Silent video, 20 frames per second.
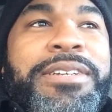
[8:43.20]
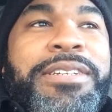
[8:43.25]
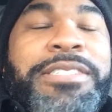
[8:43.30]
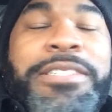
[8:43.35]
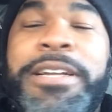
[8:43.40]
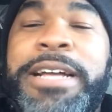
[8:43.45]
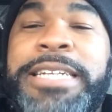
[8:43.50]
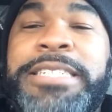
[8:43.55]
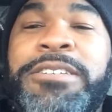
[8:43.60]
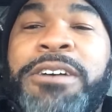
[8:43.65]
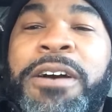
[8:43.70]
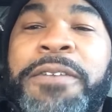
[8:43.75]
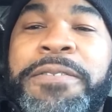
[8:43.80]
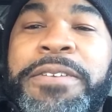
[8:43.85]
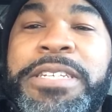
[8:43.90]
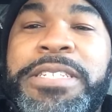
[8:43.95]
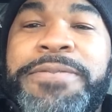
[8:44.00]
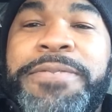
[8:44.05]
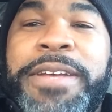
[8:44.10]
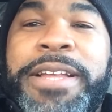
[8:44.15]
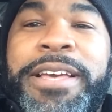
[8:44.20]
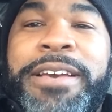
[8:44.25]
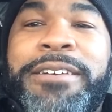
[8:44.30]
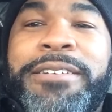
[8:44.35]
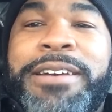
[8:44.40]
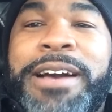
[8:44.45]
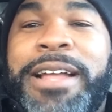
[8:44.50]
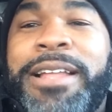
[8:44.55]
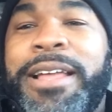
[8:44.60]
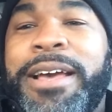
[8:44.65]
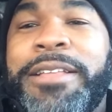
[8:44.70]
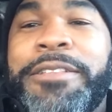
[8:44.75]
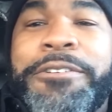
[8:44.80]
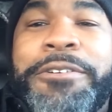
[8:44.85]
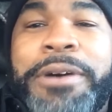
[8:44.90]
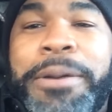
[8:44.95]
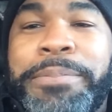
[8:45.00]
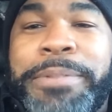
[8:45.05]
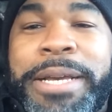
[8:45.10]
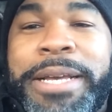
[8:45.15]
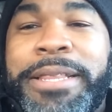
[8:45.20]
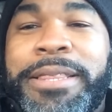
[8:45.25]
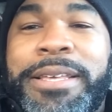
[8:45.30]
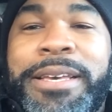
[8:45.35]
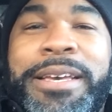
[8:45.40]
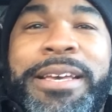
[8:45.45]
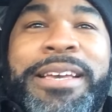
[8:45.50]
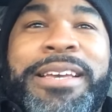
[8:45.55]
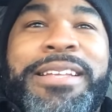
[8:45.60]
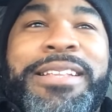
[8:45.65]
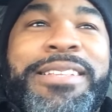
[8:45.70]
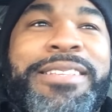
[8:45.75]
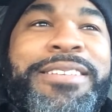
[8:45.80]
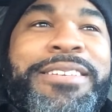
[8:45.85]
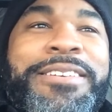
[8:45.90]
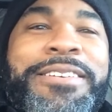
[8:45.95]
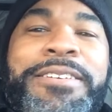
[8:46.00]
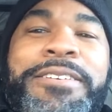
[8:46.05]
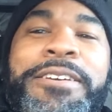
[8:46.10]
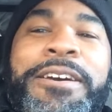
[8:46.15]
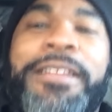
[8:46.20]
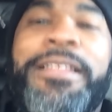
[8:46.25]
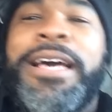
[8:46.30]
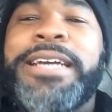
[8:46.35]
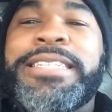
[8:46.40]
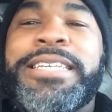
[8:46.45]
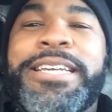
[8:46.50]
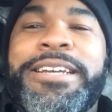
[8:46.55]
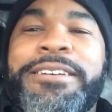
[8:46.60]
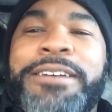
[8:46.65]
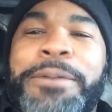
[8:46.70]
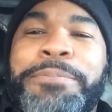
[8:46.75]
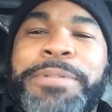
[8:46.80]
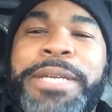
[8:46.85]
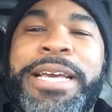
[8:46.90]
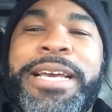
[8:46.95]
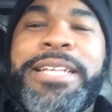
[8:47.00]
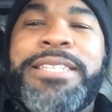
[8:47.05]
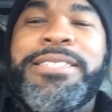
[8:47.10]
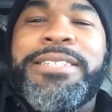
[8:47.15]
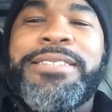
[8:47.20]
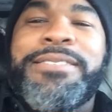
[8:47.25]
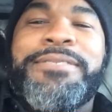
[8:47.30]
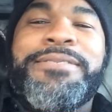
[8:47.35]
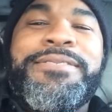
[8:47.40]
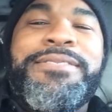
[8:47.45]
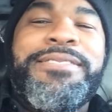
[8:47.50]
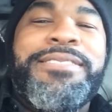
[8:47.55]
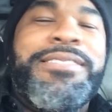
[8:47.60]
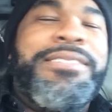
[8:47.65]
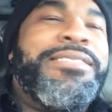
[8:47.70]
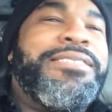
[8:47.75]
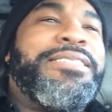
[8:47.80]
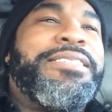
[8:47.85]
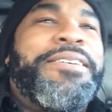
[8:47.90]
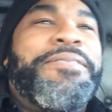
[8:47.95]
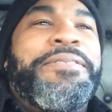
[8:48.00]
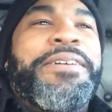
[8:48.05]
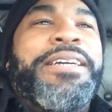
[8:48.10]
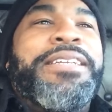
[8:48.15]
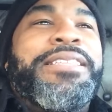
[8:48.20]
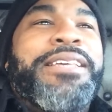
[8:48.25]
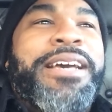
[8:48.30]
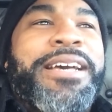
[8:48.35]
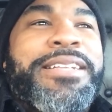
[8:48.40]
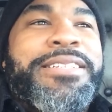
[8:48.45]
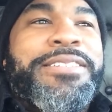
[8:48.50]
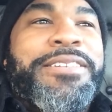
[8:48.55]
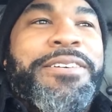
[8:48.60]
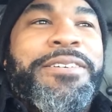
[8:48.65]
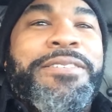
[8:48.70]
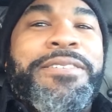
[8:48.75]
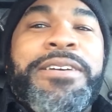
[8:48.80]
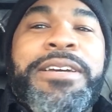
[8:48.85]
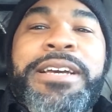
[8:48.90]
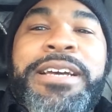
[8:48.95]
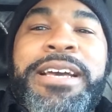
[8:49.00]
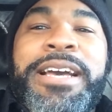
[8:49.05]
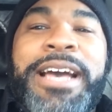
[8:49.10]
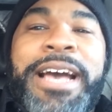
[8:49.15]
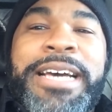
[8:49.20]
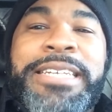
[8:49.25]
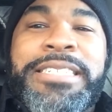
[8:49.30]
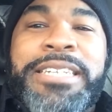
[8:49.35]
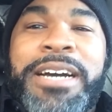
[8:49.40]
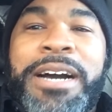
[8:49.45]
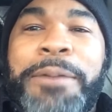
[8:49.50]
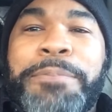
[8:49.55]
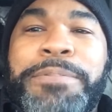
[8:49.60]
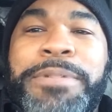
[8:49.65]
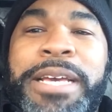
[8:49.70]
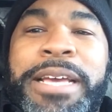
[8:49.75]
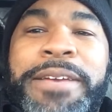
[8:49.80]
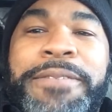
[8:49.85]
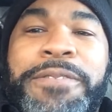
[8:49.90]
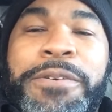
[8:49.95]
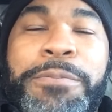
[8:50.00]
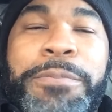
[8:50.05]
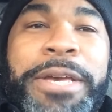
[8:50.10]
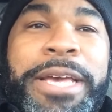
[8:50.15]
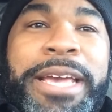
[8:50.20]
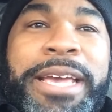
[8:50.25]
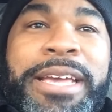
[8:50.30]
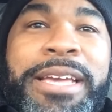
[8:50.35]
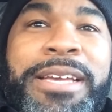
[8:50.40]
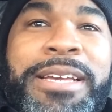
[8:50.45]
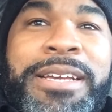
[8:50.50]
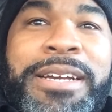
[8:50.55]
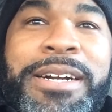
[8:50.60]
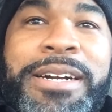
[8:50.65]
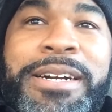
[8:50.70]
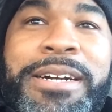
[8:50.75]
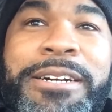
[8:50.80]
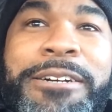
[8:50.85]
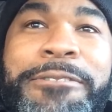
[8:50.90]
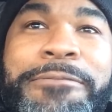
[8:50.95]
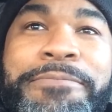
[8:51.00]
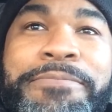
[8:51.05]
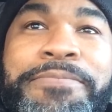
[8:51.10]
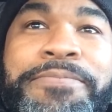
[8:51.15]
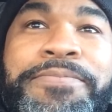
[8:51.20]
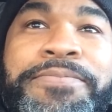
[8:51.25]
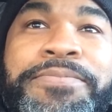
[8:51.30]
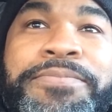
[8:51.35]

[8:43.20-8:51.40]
so that's all for this video. Kind of like a little update thing, and you, y'all like to hear updates and stuff like that. So that's an update from me. Um,